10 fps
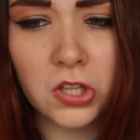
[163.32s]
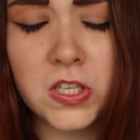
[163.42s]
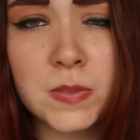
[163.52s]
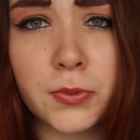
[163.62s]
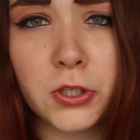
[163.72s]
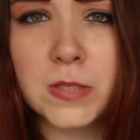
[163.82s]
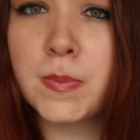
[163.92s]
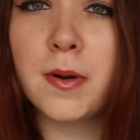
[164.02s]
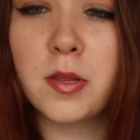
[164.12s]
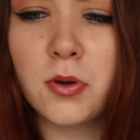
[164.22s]
This book is
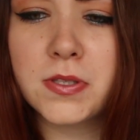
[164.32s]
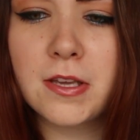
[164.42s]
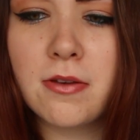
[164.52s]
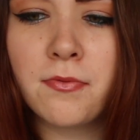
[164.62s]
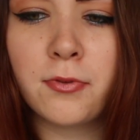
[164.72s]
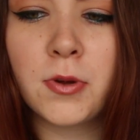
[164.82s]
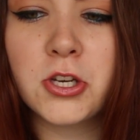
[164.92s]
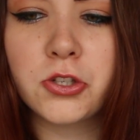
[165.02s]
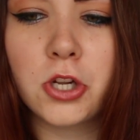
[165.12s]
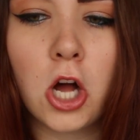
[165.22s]
probably the most
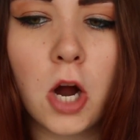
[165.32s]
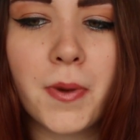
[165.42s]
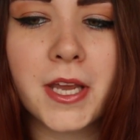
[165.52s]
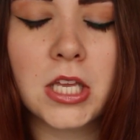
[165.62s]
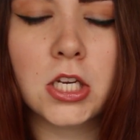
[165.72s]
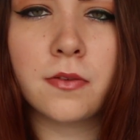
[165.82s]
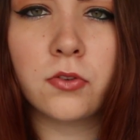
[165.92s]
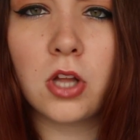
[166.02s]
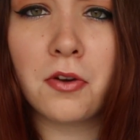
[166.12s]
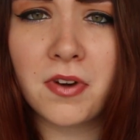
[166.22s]
influential and heartbreaking
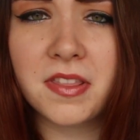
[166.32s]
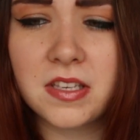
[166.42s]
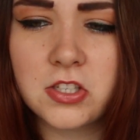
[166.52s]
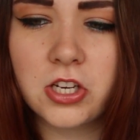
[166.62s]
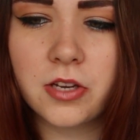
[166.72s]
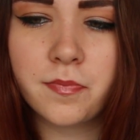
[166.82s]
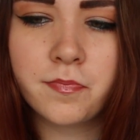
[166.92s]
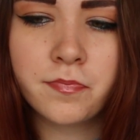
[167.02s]
novel I've read this year.